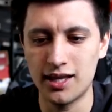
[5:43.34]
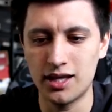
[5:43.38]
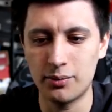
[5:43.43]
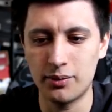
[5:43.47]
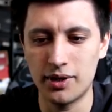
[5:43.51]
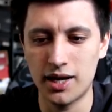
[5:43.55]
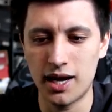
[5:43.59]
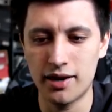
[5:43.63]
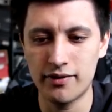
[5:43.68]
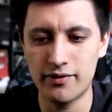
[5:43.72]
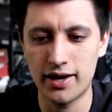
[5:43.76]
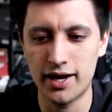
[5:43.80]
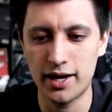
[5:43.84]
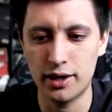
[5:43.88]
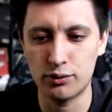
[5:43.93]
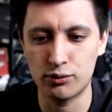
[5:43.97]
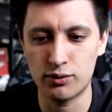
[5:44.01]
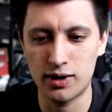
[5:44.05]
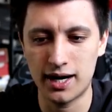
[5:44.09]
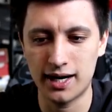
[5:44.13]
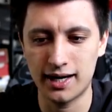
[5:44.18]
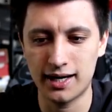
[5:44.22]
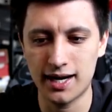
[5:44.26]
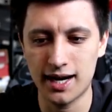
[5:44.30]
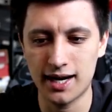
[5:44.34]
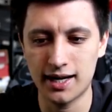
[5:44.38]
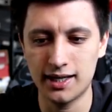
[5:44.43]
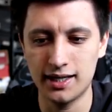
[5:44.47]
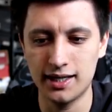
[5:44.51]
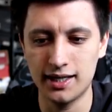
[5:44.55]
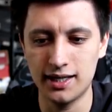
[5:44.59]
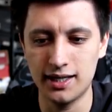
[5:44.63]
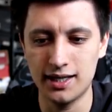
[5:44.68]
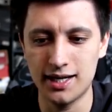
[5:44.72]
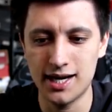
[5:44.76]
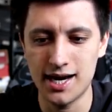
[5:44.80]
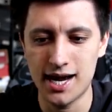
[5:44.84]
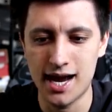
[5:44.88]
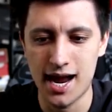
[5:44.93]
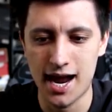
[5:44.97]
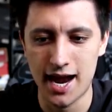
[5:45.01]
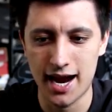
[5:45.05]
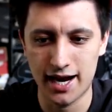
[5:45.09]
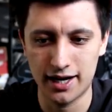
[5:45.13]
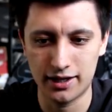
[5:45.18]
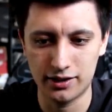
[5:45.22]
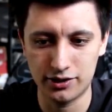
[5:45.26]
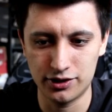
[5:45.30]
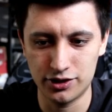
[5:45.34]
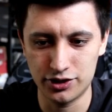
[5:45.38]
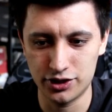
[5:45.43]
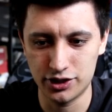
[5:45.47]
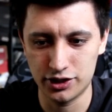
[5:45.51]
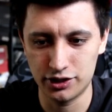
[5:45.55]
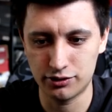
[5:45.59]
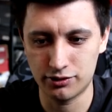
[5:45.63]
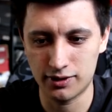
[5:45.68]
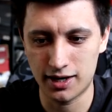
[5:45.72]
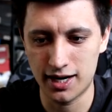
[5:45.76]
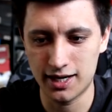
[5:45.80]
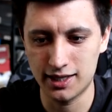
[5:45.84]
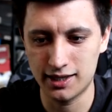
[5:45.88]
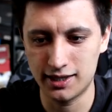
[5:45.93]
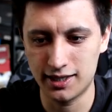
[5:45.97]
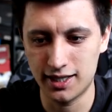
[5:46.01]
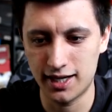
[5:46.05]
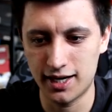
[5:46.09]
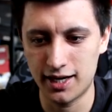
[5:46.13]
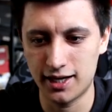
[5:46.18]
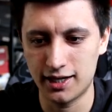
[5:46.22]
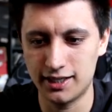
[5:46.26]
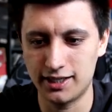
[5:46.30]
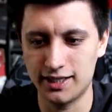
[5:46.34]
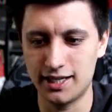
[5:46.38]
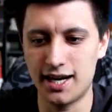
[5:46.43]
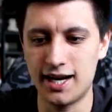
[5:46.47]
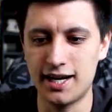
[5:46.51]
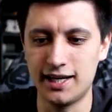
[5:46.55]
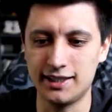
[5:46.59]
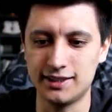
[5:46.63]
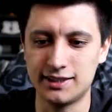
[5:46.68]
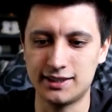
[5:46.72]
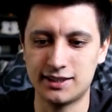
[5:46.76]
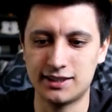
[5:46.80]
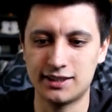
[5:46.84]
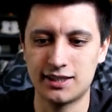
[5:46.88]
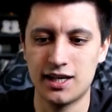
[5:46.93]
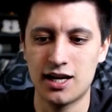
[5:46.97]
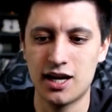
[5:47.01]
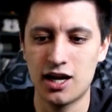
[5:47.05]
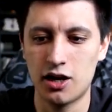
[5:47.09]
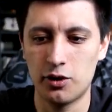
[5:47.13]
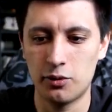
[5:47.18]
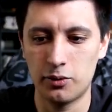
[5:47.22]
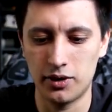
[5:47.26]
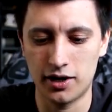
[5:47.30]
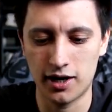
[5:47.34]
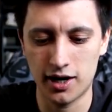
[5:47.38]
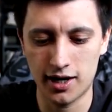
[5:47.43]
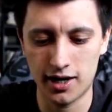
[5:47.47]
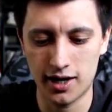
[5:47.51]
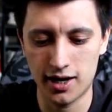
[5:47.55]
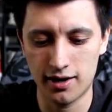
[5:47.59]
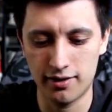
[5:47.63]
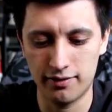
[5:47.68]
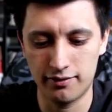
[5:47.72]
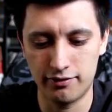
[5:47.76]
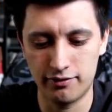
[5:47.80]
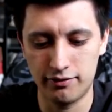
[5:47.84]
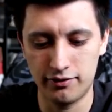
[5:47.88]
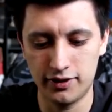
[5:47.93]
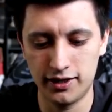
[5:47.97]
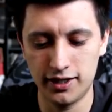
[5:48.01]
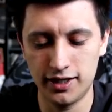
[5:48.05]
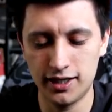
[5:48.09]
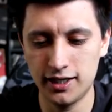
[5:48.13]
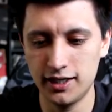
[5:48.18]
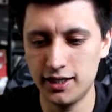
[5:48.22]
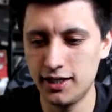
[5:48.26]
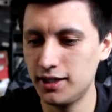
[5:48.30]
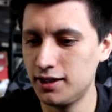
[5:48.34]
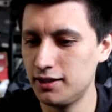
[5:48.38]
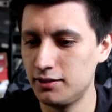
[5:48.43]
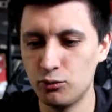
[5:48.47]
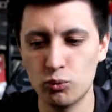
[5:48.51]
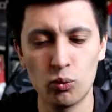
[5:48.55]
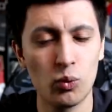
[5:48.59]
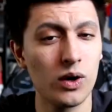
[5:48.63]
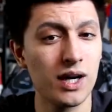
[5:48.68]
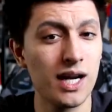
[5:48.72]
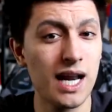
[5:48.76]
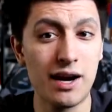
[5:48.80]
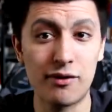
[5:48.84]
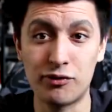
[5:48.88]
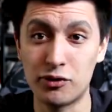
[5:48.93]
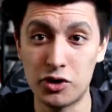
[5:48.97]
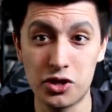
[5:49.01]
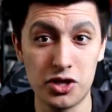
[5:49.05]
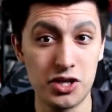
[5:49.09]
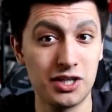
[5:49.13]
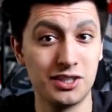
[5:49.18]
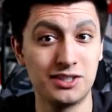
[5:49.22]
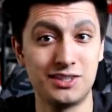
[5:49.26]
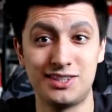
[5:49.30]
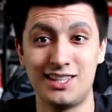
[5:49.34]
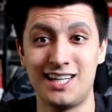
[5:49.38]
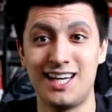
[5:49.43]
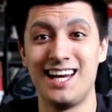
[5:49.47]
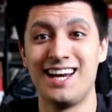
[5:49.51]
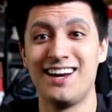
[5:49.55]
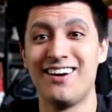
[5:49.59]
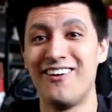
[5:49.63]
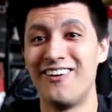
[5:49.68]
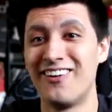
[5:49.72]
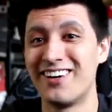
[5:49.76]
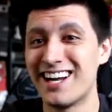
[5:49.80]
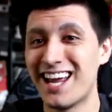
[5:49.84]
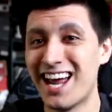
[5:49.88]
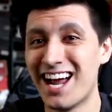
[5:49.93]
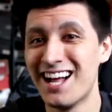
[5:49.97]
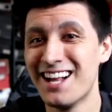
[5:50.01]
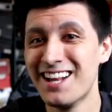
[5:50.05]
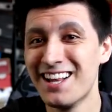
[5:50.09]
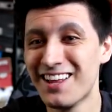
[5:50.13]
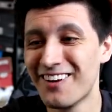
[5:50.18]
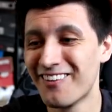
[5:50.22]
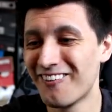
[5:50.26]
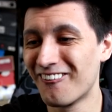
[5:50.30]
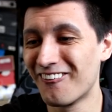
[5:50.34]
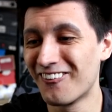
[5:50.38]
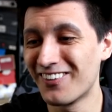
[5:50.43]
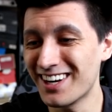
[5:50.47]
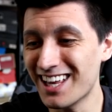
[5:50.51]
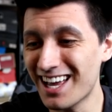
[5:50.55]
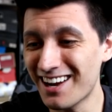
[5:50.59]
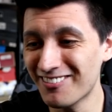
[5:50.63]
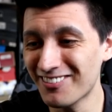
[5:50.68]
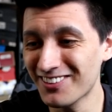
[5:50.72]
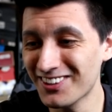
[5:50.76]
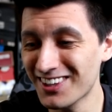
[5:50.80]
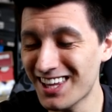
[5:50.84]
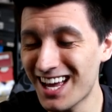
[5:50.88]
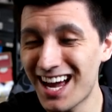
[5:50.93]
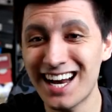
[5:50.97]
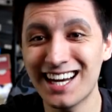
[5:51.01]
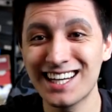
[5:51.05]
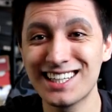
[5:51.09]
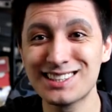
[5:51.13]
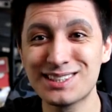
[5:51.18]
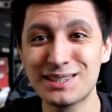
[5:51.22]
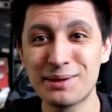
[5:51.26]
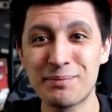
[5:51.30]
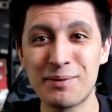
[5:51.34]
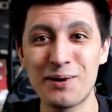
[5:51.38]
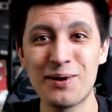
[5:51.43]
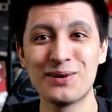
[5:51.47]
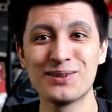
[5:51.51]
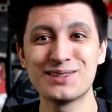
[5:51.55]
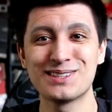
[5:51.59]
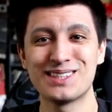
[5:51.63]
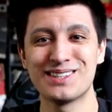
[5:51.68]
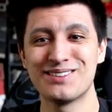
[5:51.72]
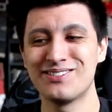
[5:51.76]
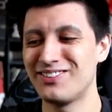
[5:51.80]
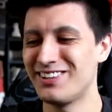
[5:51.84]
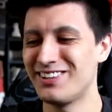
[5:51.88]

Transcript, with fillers: And then we have a Rengeki energy right there. Nice. We got a V, whatever this is, whatever that is supposed to